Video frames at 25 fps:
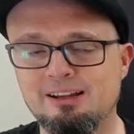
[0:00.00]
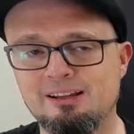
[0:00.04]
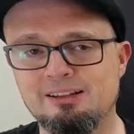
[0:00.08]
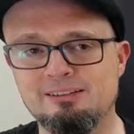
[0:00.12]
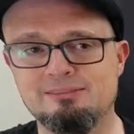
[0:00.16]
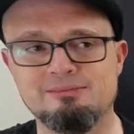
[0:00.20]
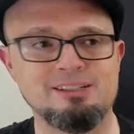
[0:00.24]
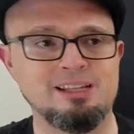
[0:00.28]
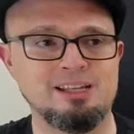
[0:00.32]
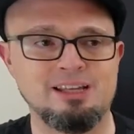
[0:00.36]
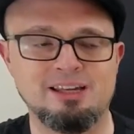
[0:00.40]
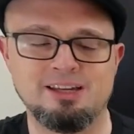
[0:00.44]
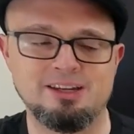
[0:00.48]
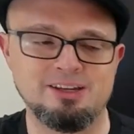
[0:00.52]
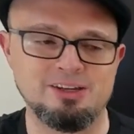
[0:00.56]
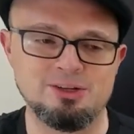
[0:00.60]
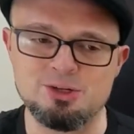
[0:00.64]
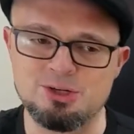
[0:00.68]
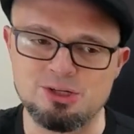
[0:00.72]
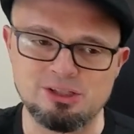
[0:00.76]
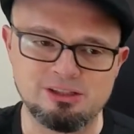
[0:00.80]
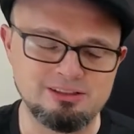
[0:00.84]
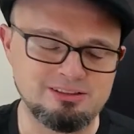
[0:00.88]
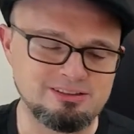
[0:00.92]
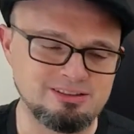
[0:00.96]
And you
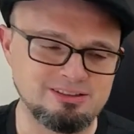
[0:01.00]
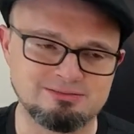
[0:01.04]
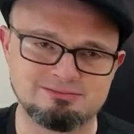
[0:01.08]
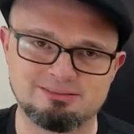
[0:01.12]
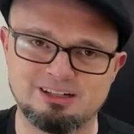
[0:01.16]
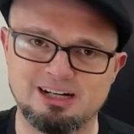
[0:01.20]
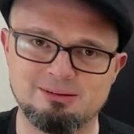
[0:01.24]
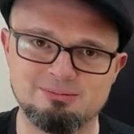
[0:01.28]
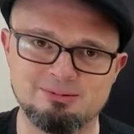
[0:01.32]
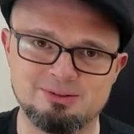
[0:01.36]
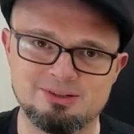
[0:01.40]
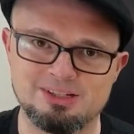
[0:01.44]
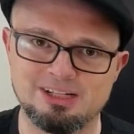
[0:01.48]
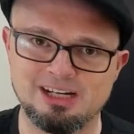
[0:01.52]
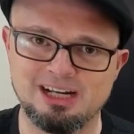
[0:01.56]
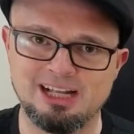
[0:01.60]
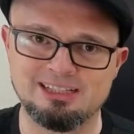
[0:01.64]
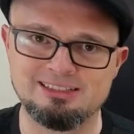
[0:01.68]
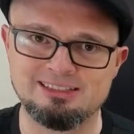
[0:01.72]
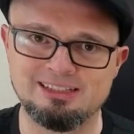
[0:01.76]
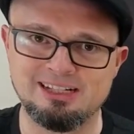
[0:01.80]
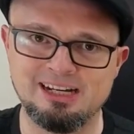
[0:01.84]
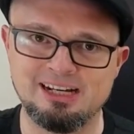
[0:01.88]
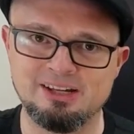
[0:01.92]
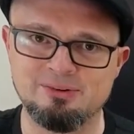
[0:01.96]
should listen to Robert
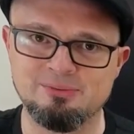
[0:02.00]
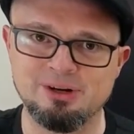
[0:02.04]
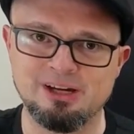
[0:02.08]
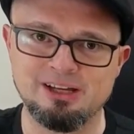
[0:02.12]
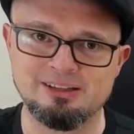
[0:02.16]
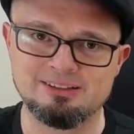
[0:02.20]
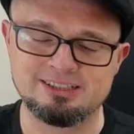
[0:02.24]
Johnson anyway.